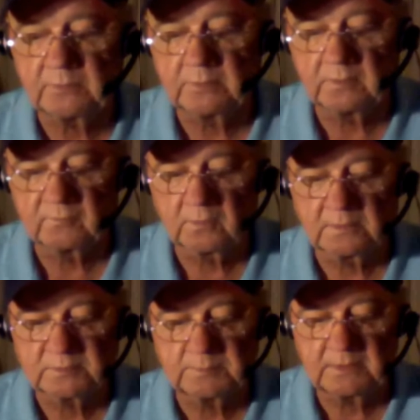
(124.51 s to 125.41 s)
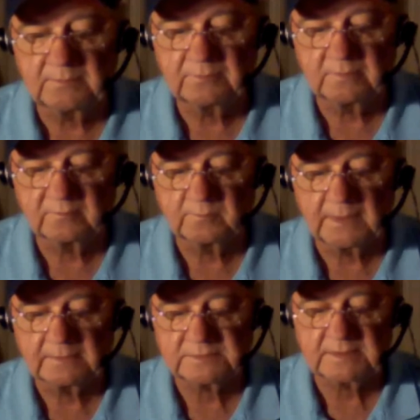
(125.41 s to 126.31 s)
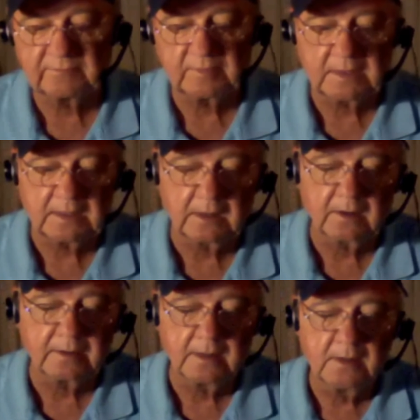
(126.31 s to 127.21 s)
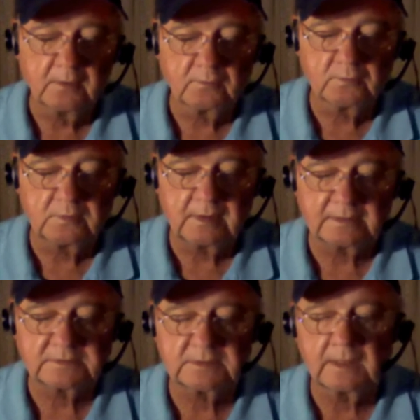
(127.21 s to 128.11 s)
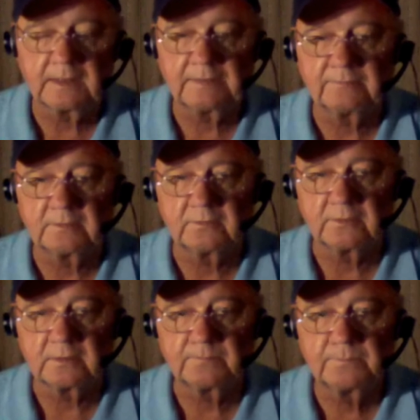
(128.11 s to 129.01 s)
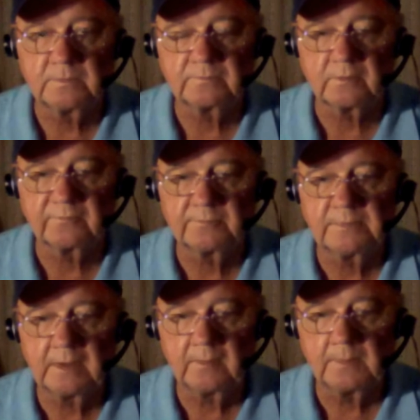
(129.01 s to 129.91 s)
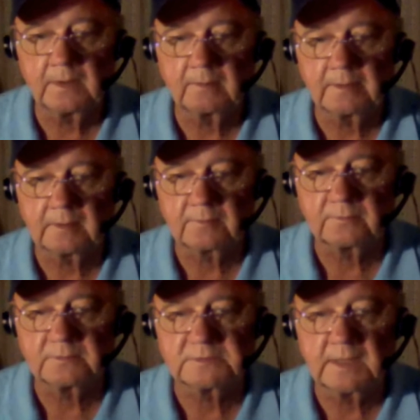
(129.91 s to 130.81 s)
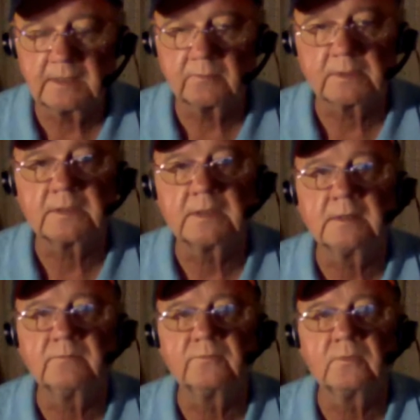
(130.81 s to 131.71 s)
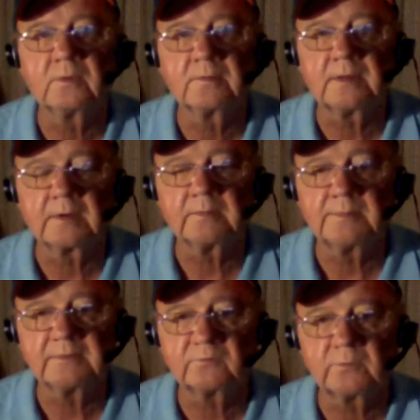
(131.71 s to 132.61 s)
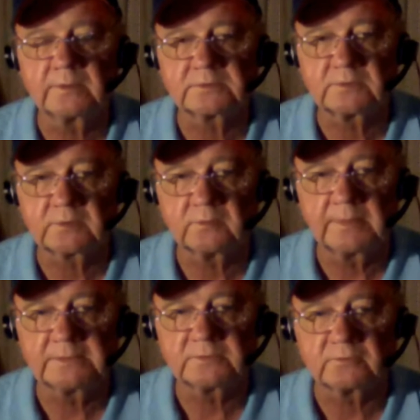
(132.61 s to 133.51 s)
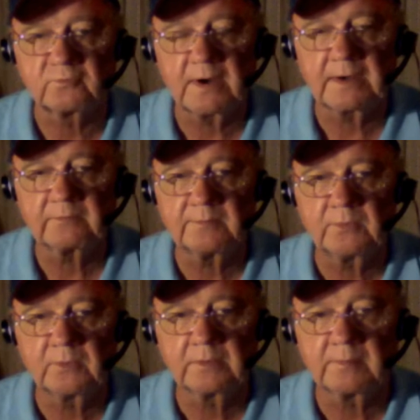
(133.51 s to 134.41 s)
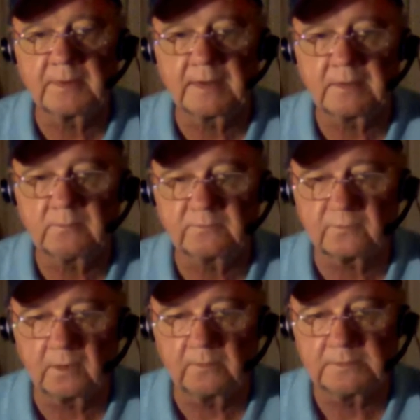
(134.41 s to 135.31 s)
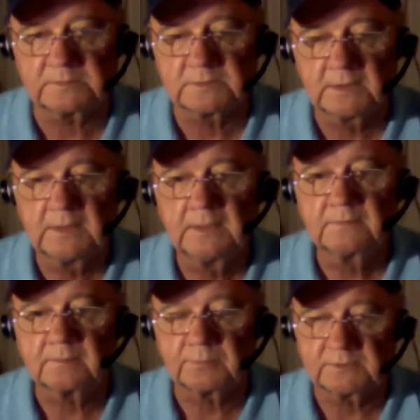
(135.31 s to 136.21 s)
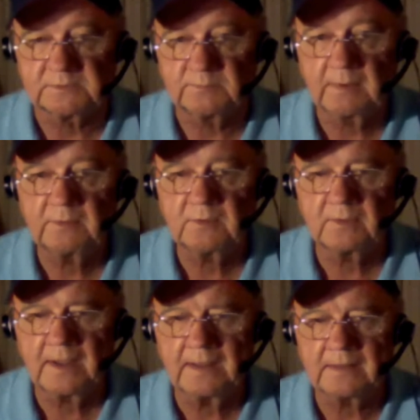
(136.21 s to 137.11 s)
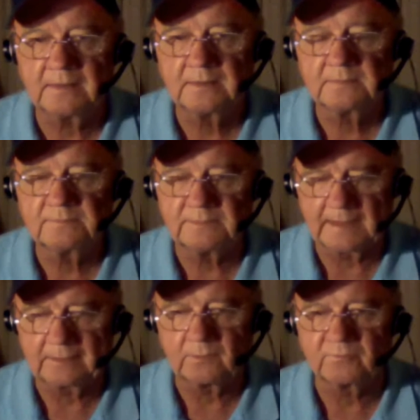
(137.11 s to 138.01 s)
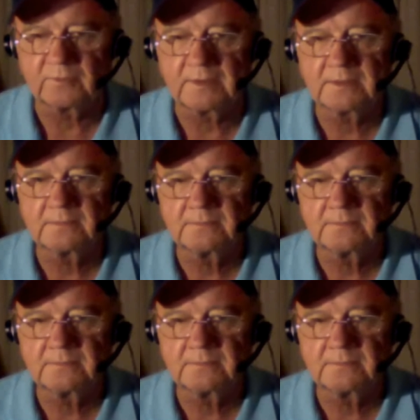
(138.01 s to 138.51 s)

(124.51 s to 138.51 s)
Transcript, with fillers: Good overall speed for this mile 70 yard route test on the dirt. So from Del Mar on a Thursday, Rick Needham for the Equibase Winter Circle Major Track Report, reminding you as always to please bet with your head, not over it.